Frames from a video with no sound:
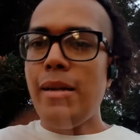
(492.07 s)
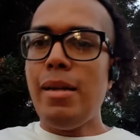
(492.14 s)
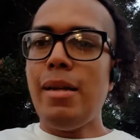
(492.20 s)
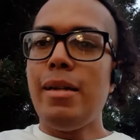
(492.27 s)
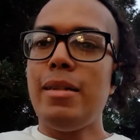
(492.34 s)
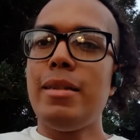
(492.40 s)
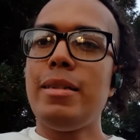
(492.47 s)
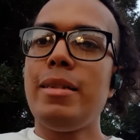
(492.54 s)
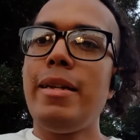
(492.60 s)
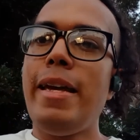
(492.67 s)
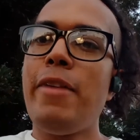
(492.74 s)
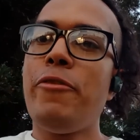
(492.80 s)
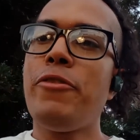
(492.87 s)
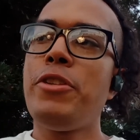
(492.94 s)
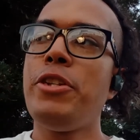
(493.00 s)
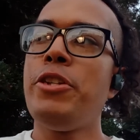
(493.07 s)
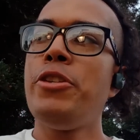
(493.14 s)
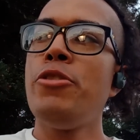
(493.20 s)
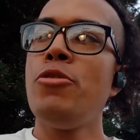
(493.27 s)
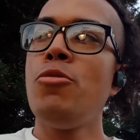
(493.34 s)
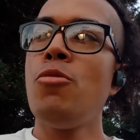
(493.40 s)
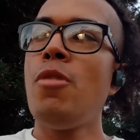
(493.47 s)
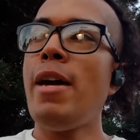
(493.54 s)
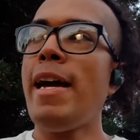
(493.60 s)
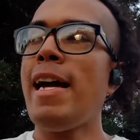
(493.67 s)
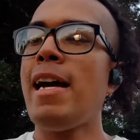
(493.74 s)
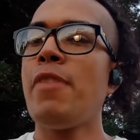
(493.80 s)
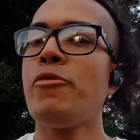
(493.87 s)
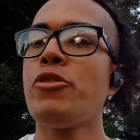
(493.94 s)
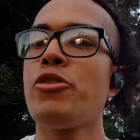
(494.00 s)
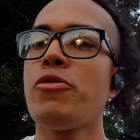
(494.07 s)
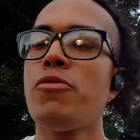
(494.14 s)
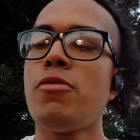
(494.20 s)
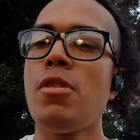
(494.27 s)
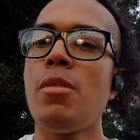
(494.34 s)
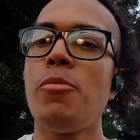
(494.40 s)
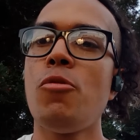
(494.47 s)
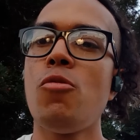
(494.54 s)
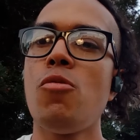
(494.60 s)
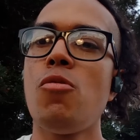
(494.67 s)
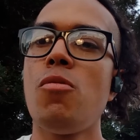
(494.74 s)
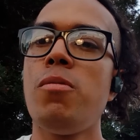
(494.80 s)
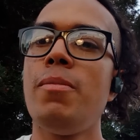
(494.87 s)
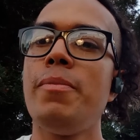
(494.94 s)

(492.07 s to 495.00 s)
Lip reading: if you have trouble,